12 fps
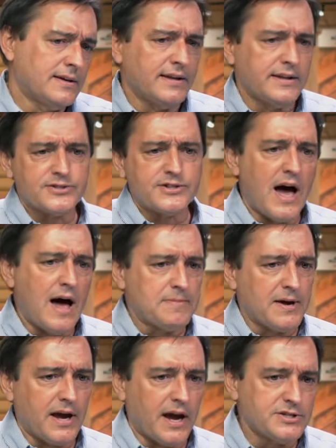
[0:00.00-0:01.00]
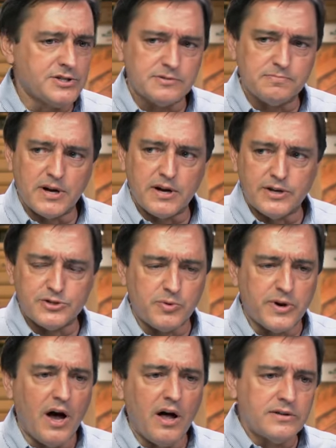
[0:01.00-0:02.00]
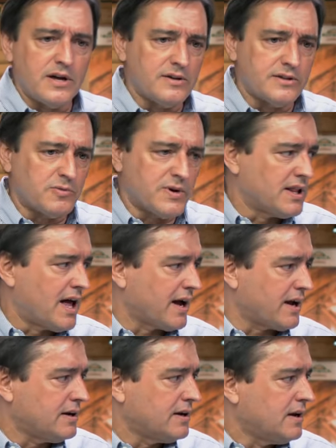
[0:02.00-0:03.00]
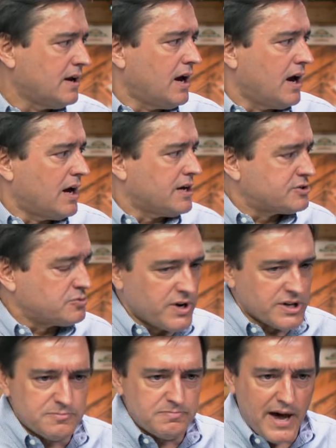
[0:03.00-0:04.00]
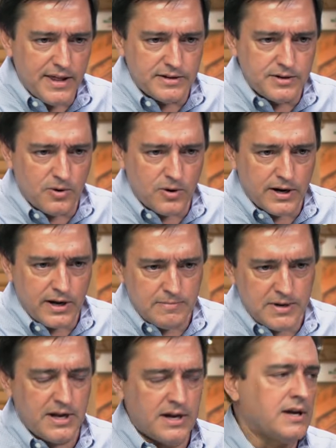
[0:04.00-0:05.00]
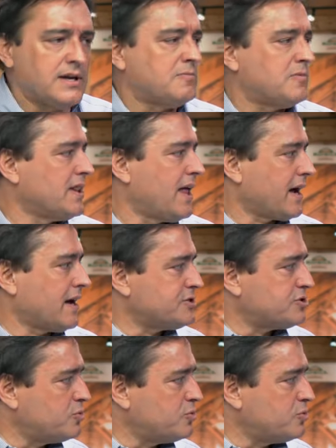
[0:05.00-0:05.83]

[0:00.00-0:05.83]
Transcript: Uh, there's complications, because we all know that we like a switch by the door coming in, and we like a